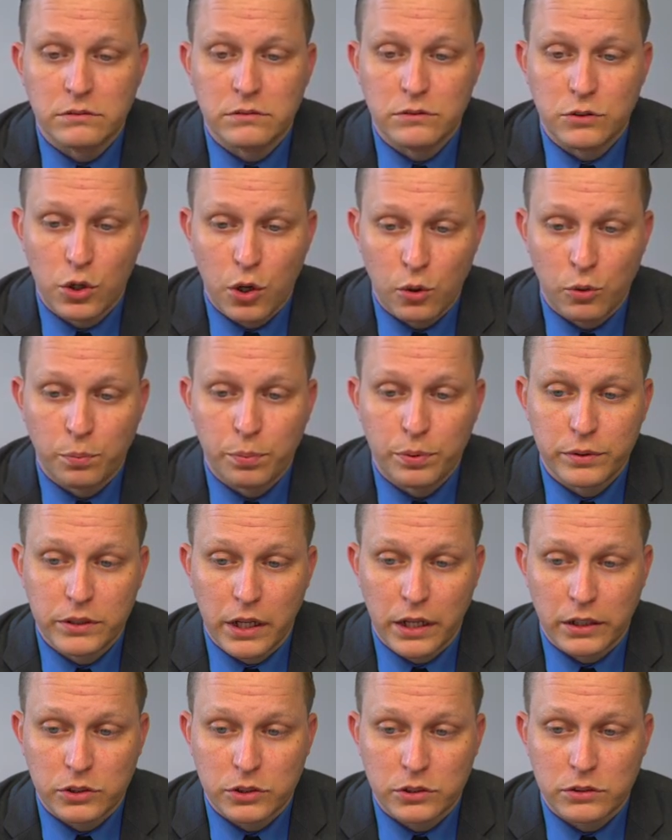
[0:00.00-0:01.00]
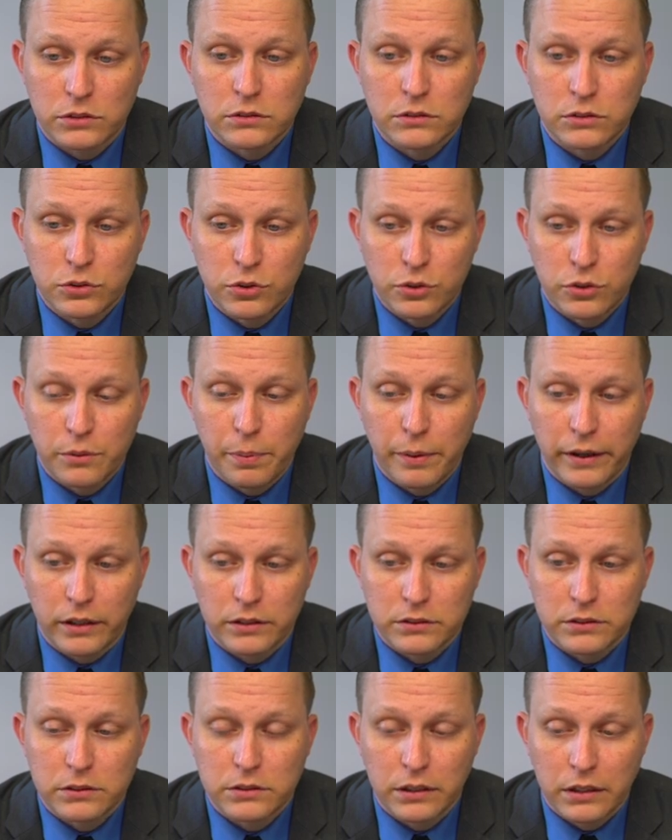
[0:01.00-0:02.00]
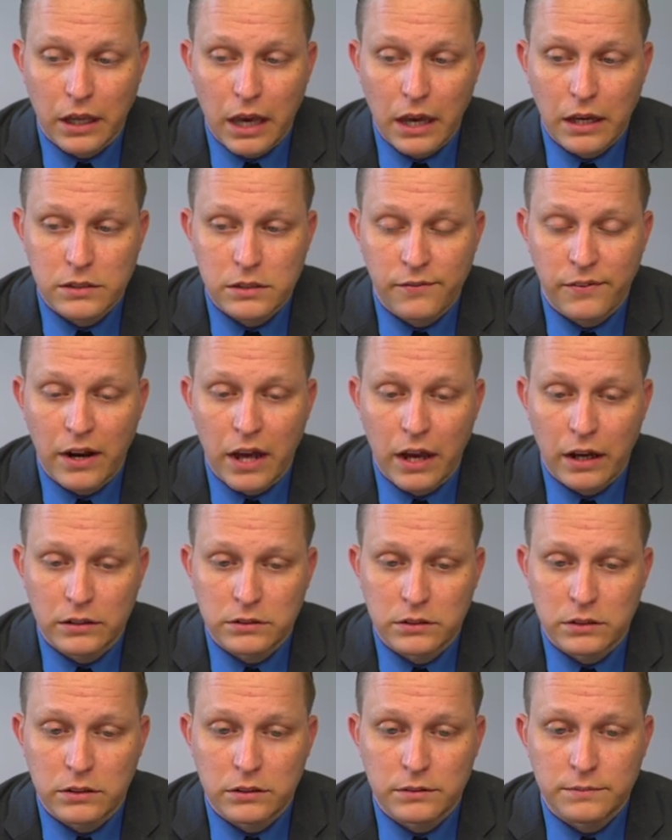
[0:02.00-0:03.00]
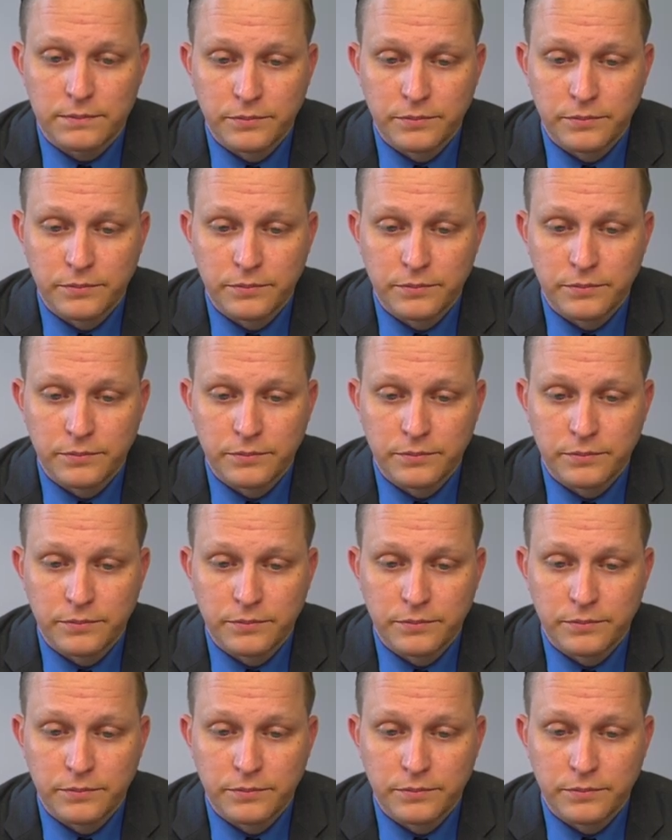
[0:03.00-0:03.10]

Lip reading: no protection to the pets in case of an accident.